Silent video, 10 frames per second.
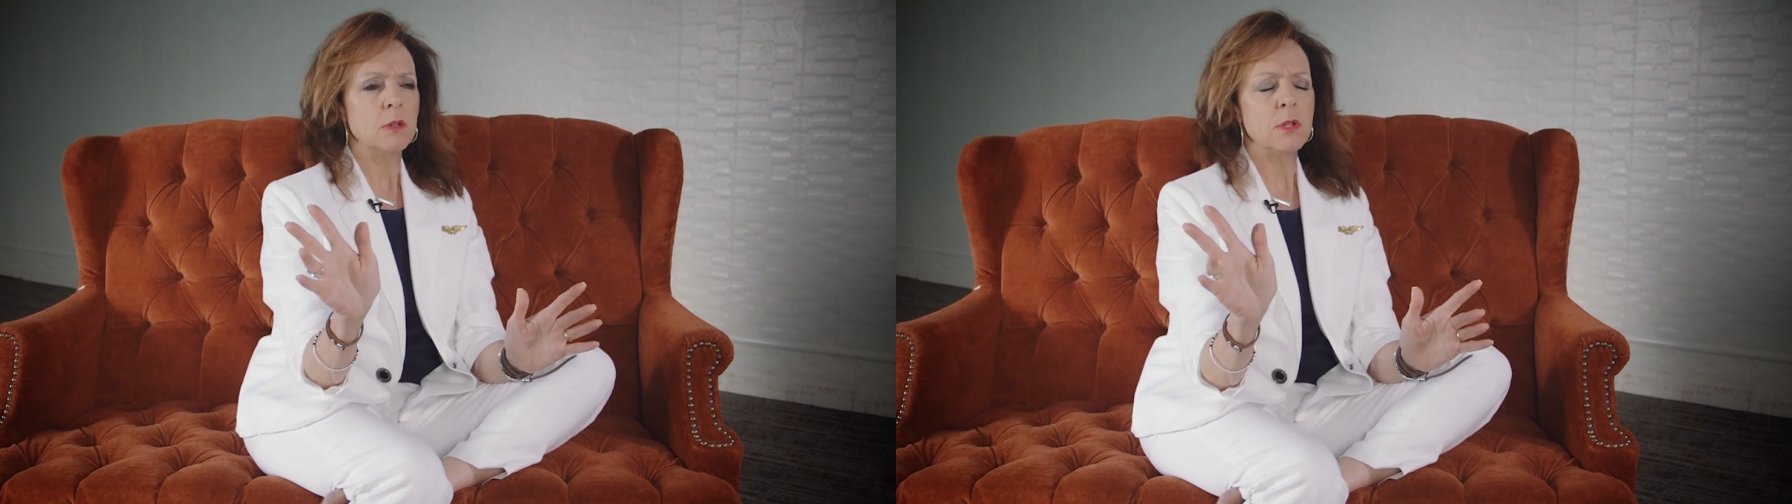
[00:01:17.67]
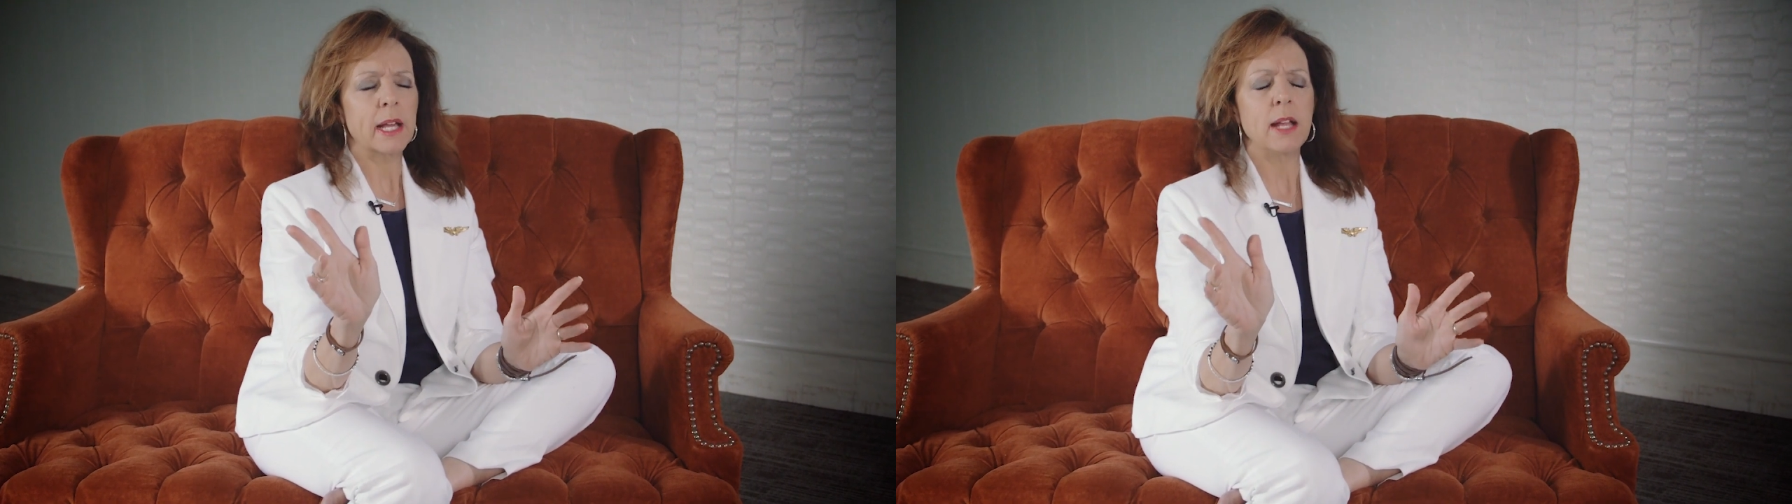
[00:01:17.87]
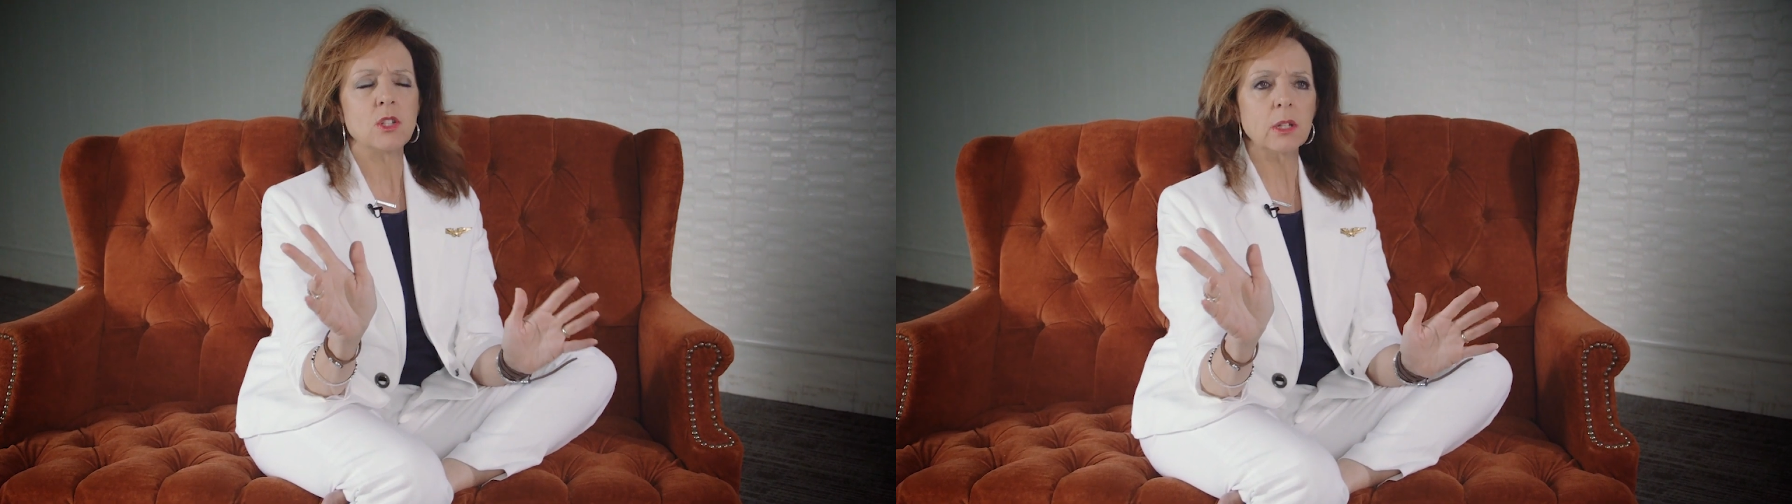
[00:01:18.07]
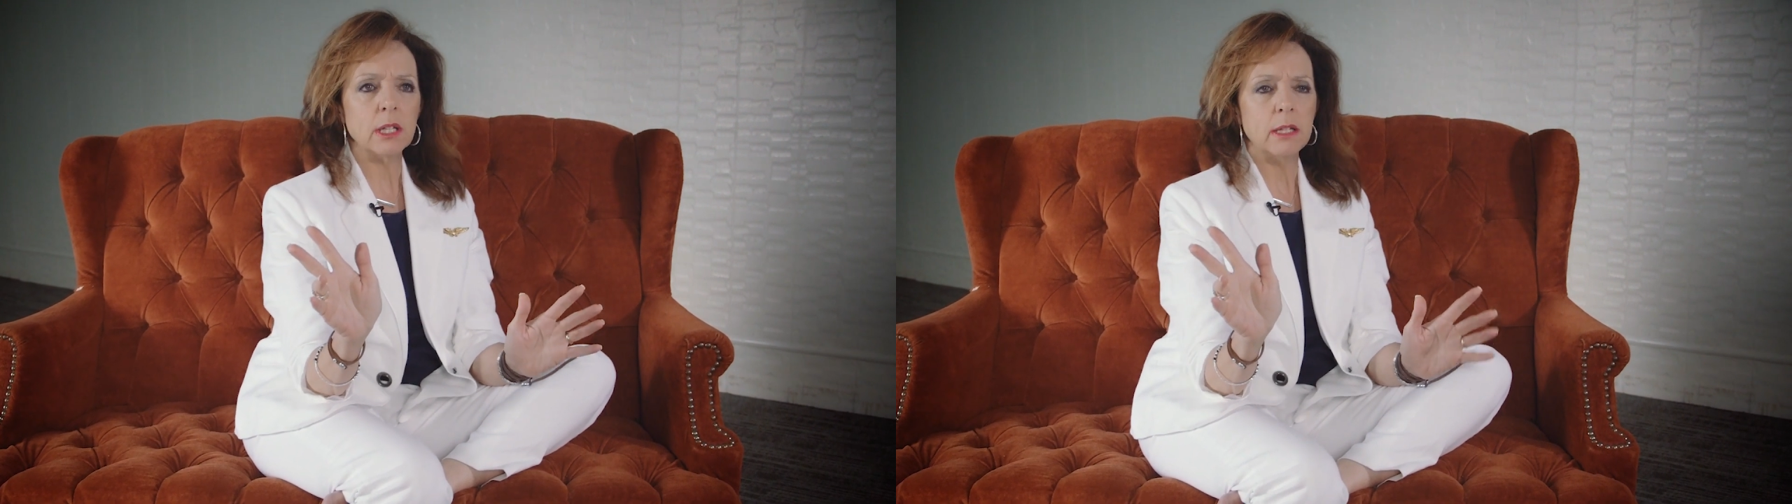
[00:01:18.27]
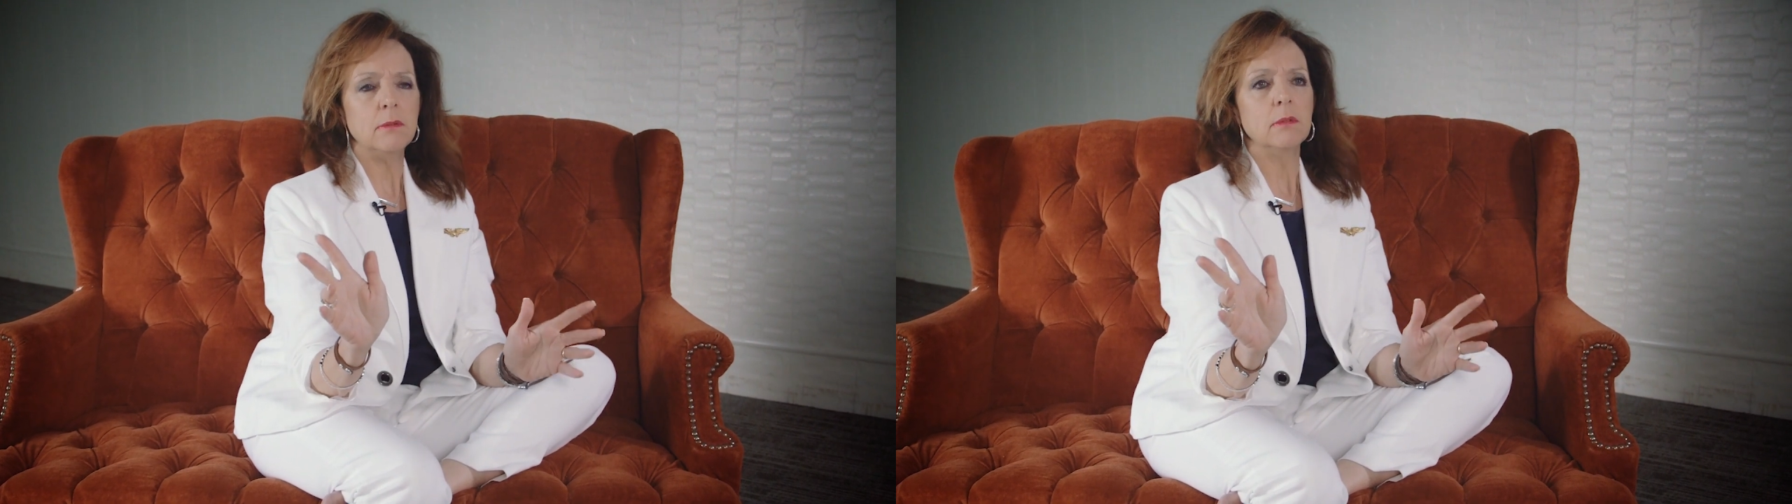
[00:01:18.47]
like I took
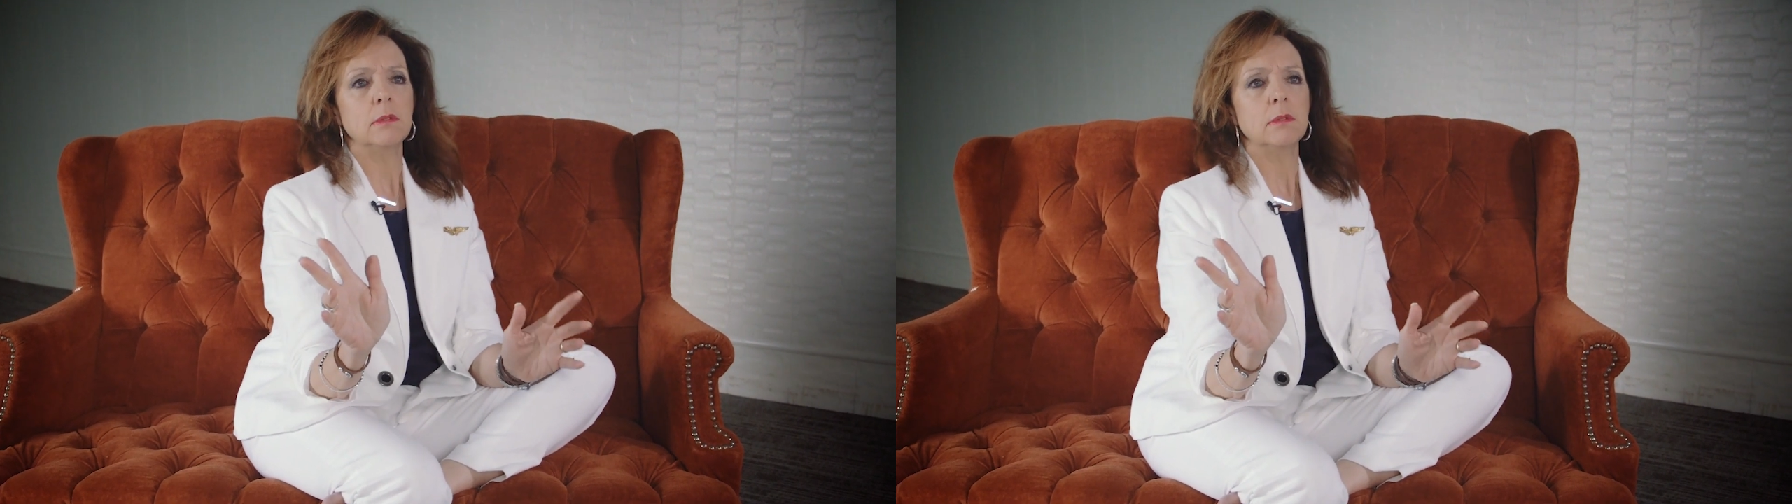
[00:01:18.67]
a